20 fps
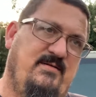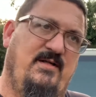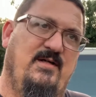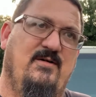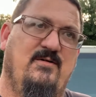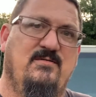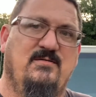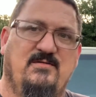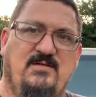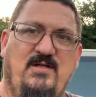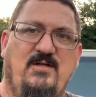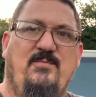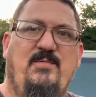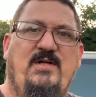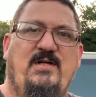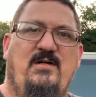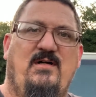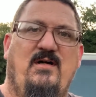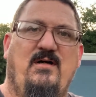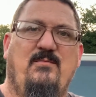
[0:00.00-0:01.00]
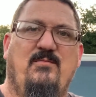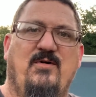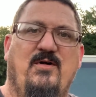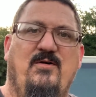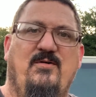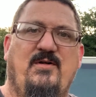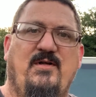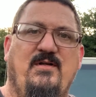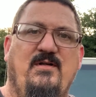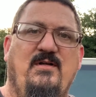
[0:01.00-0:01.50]
a little bit of
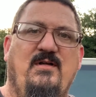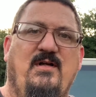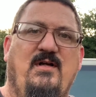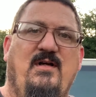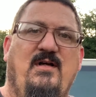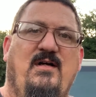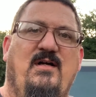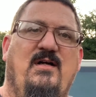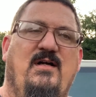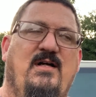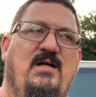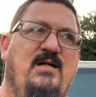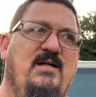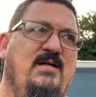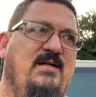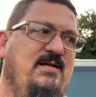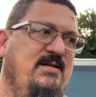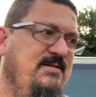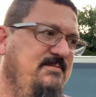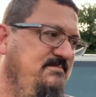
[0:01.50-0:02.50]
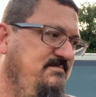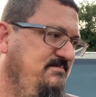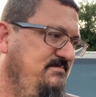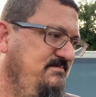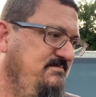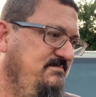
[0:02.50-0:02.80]
heartbroken. I